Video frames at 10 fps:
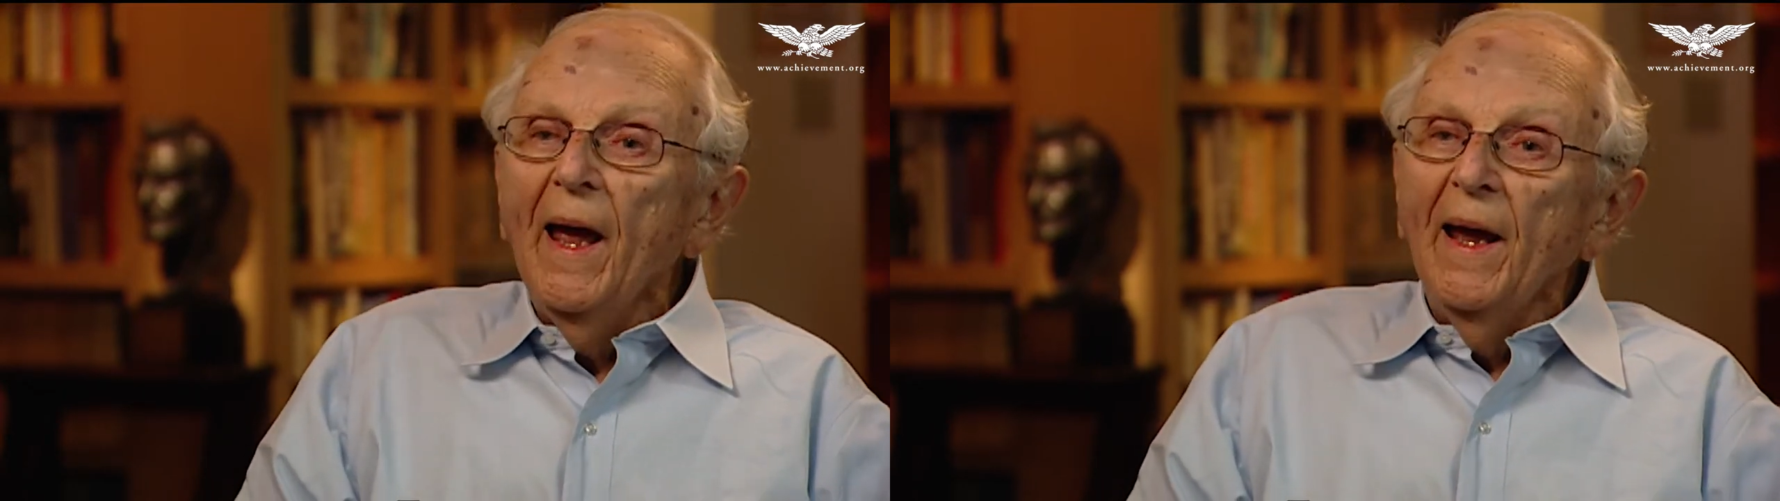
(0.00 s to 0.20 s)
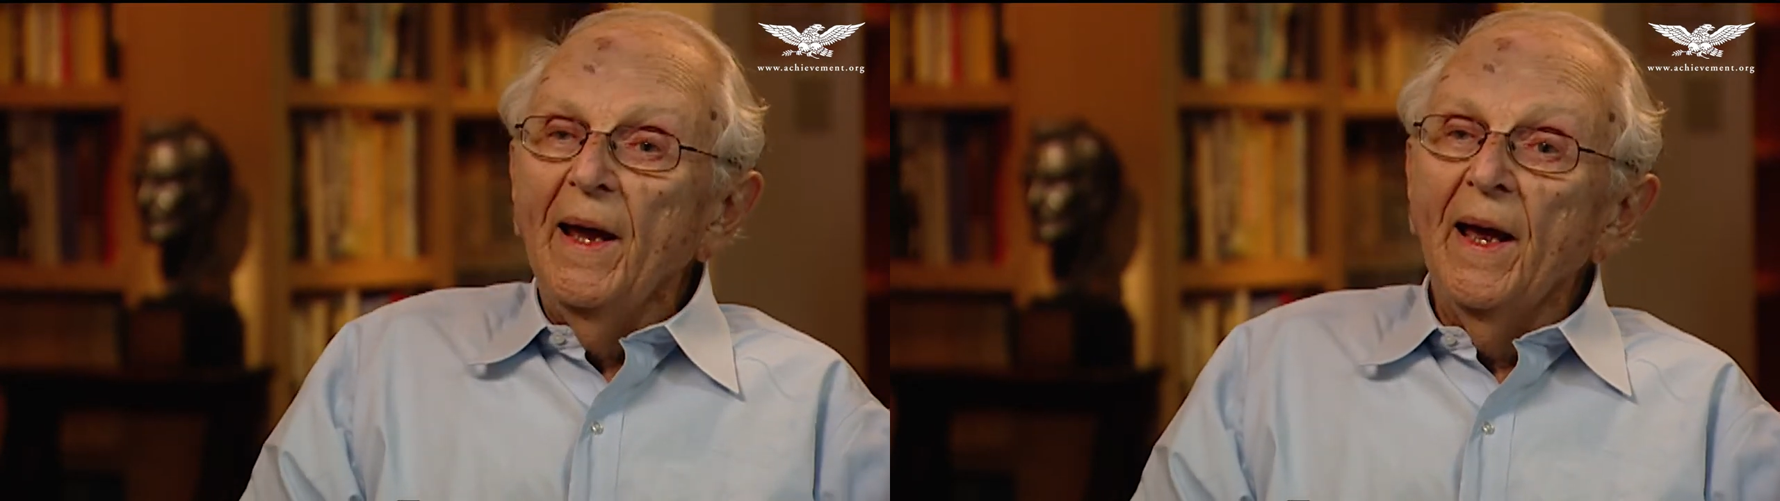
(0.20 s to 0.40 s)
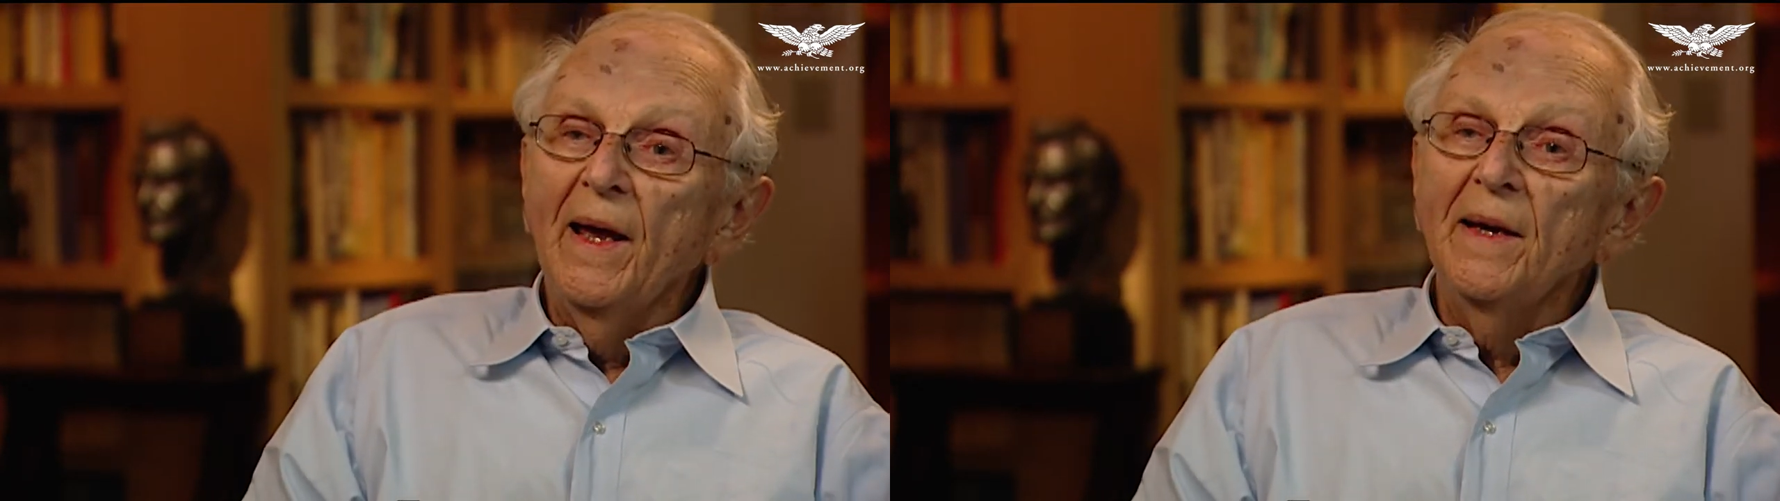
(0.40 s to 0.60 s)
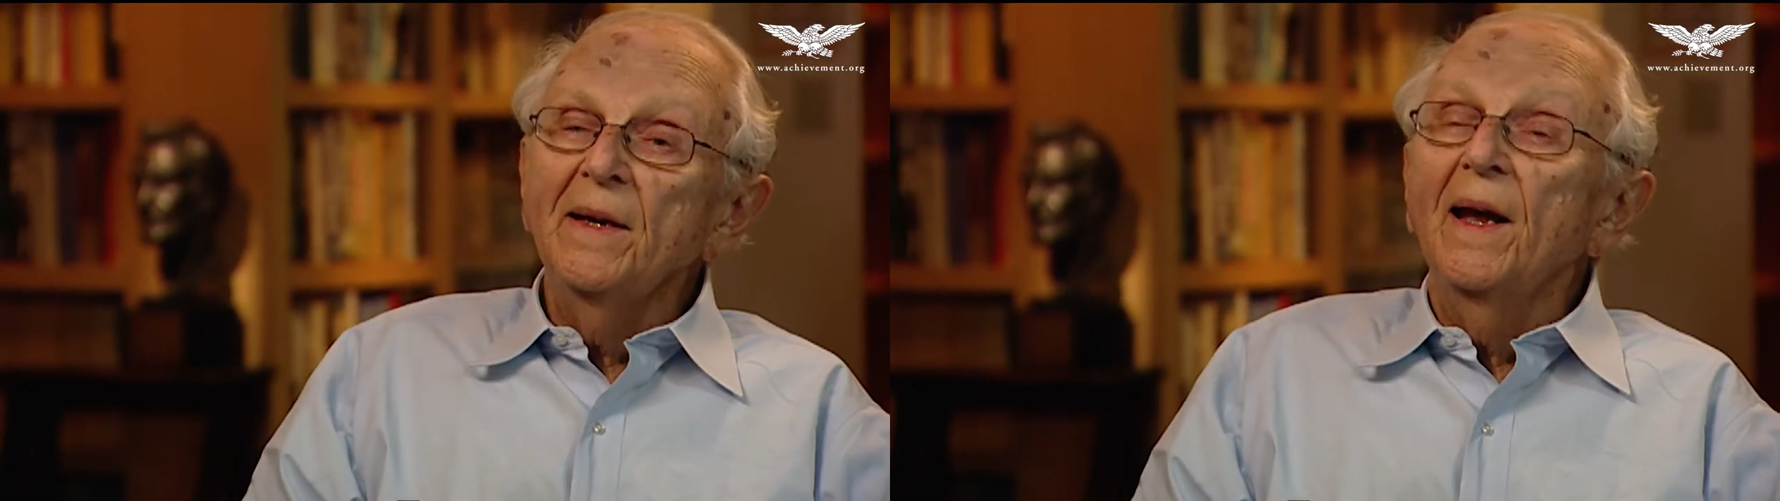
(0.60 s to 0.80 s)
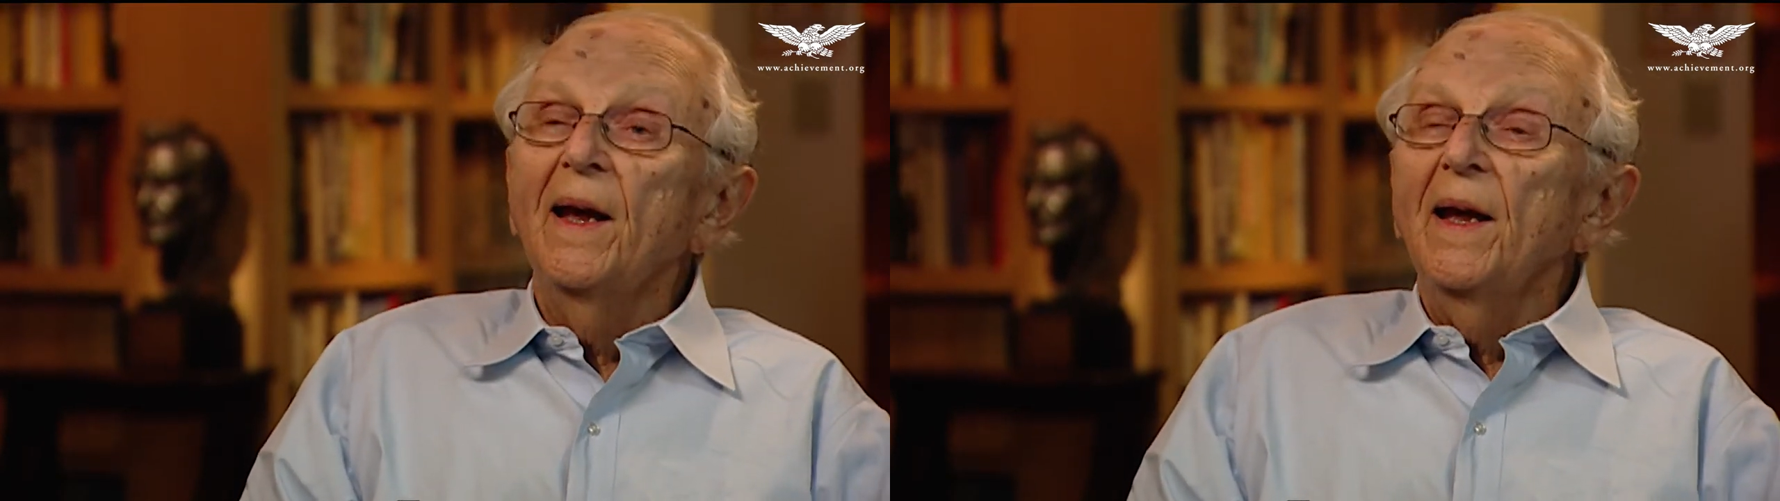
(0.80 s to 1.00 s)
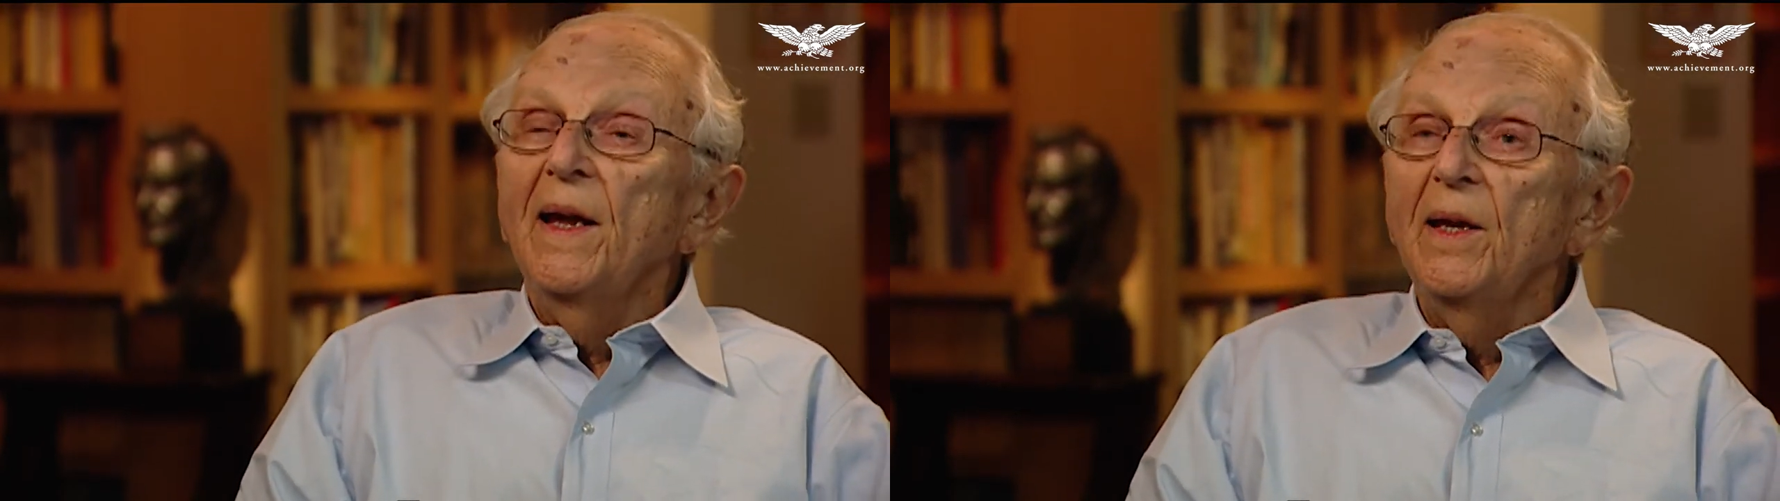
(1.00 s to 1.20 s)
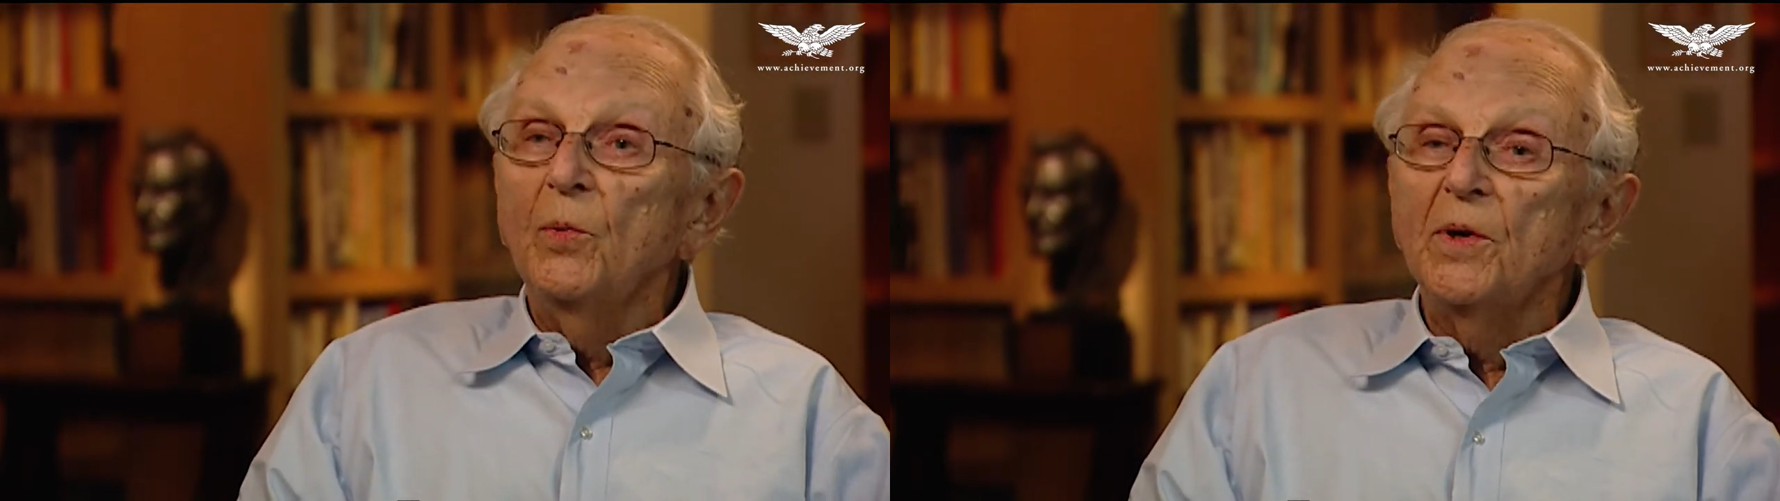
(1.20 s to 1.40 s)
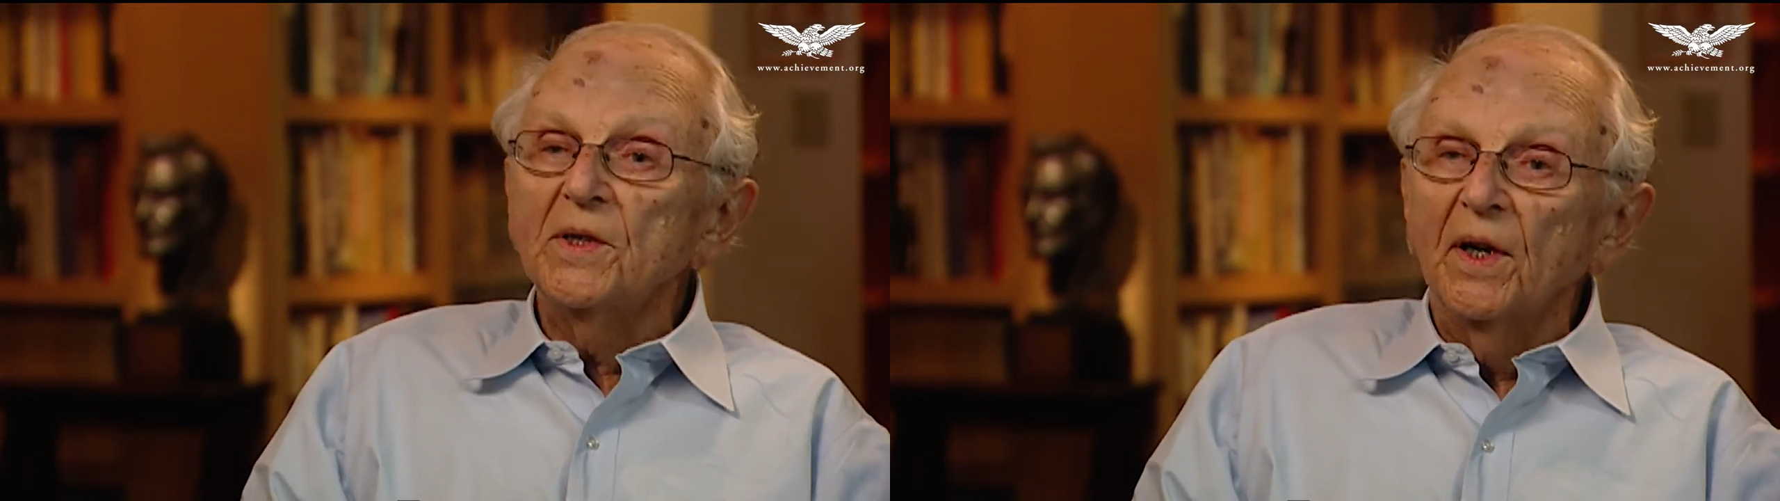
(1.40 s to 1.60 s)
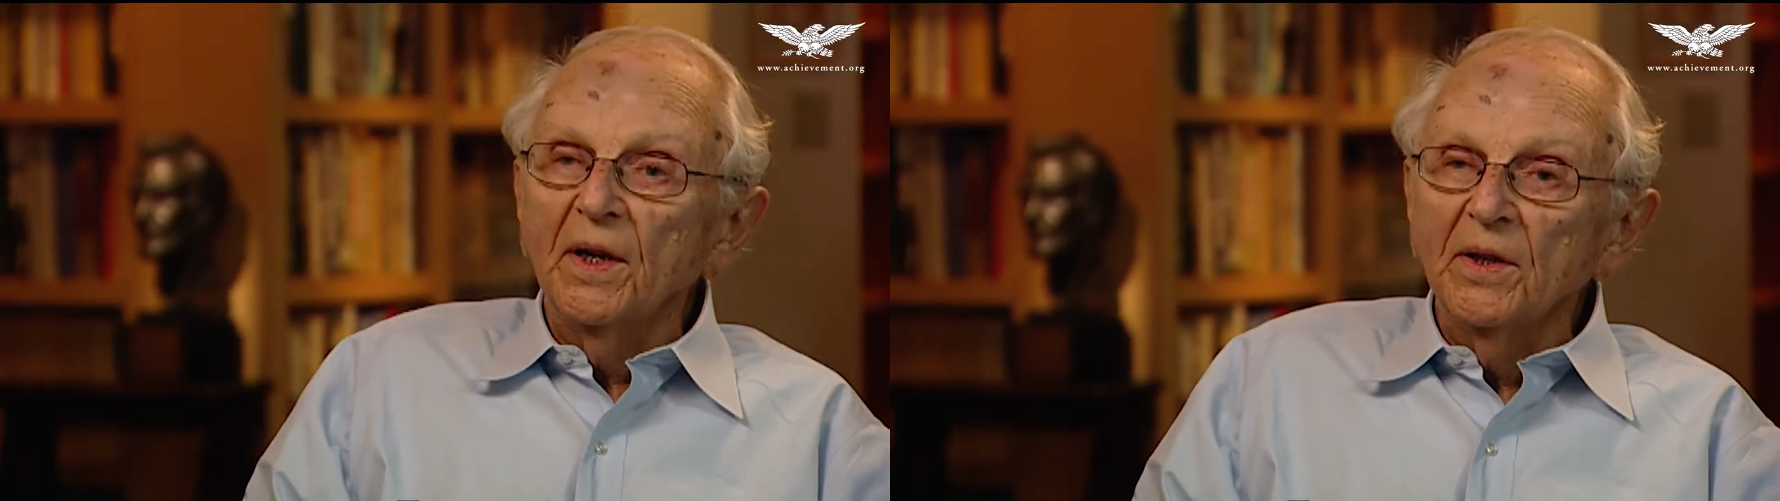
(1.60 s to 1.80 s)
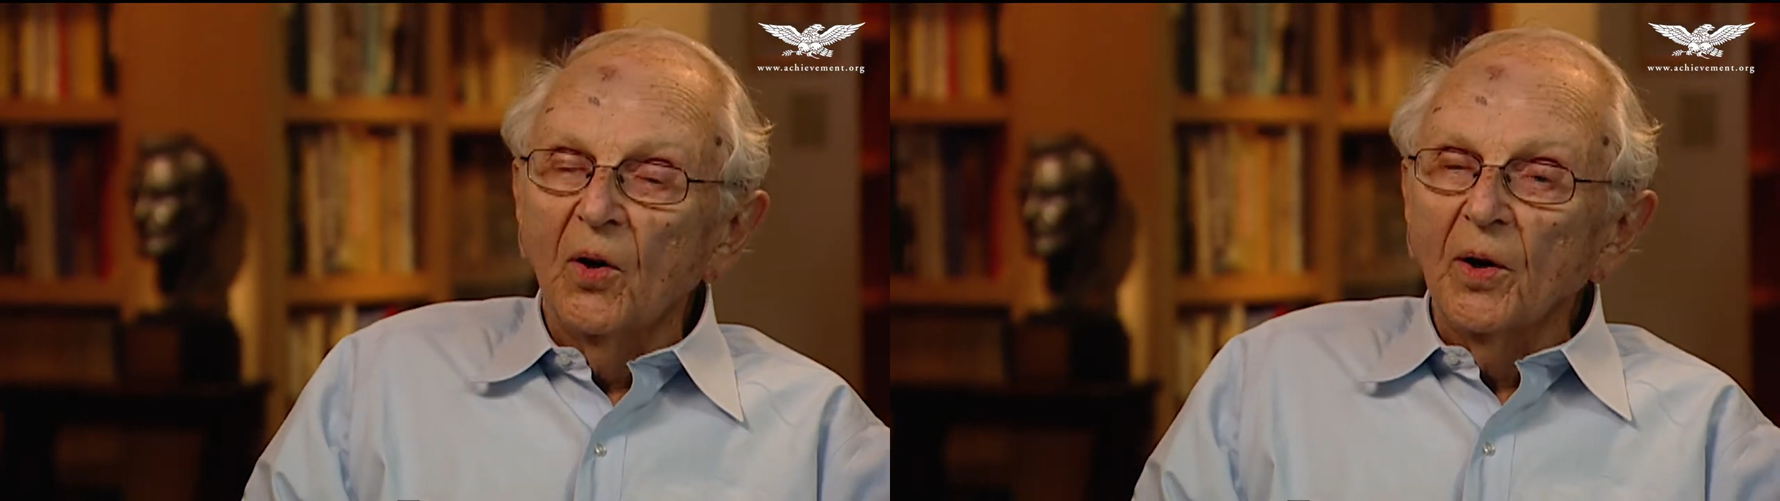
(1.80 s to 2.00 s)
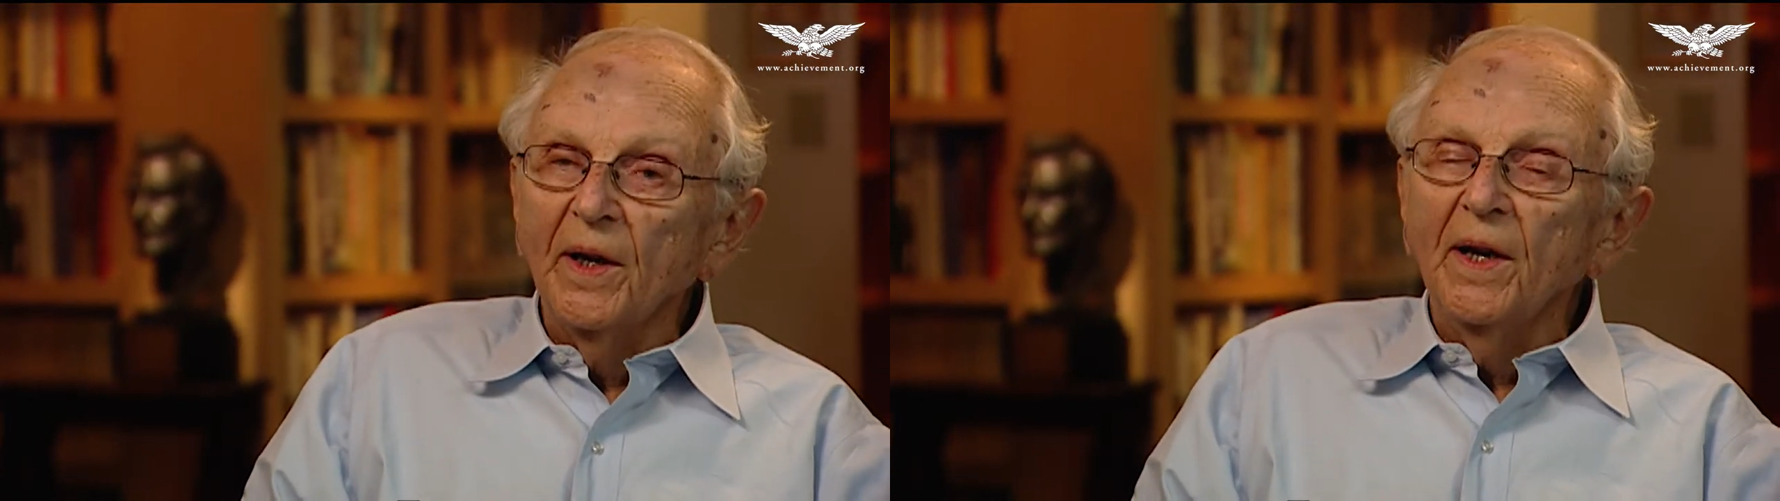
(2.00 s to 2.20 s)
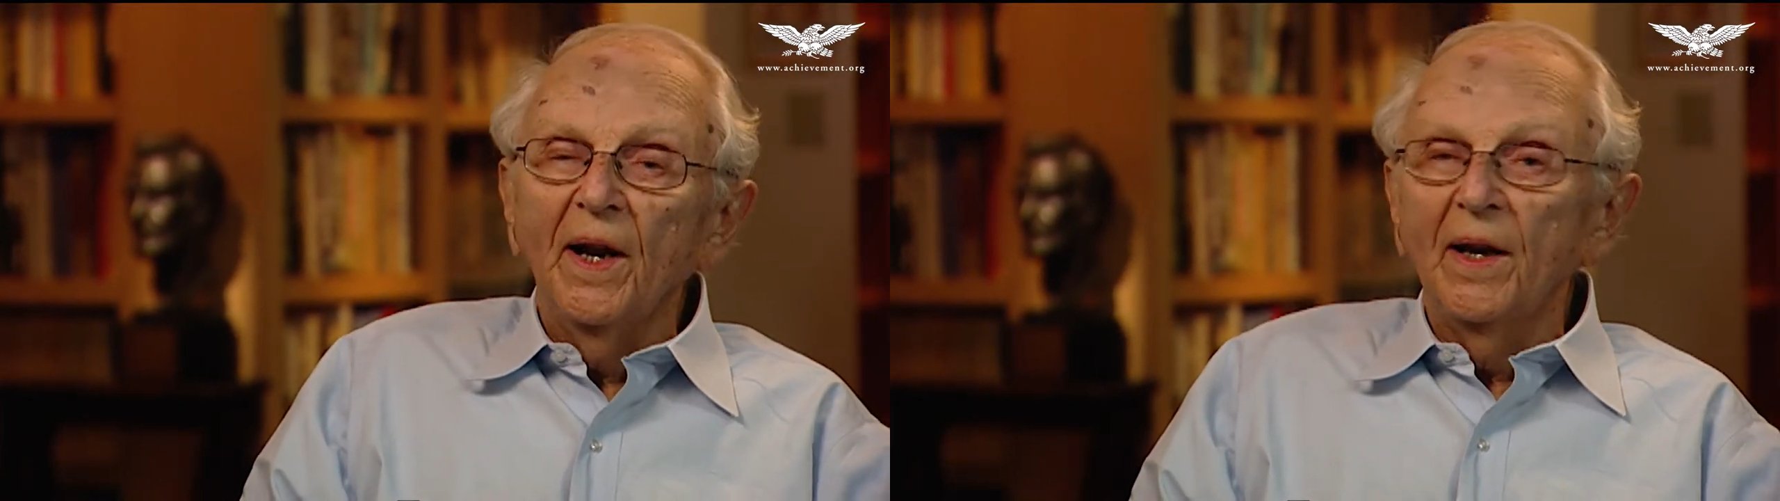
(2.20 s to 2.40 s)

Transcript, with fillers: And he would start talking,